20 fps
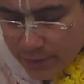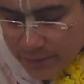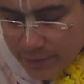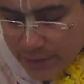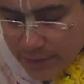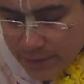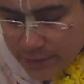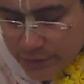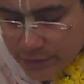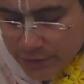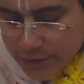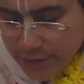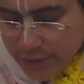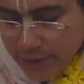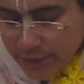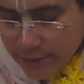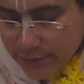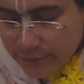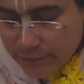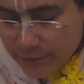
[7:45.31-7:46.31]
be
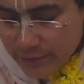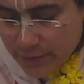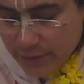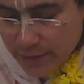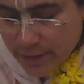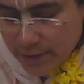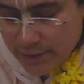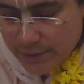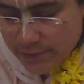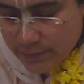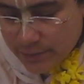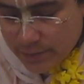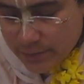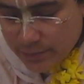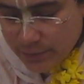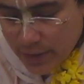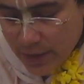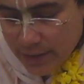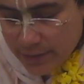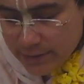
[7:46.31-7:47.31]
achieved unless one
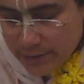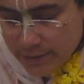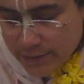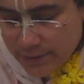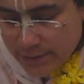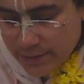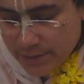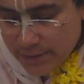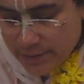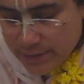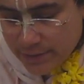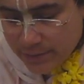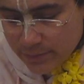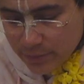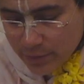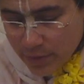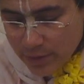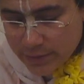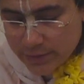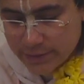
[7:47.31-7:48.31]
practices the
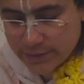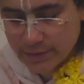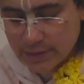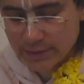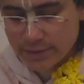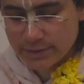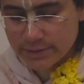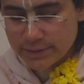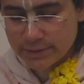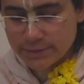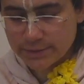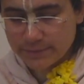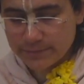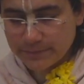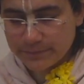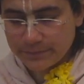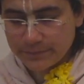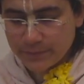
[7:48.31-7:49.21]
process.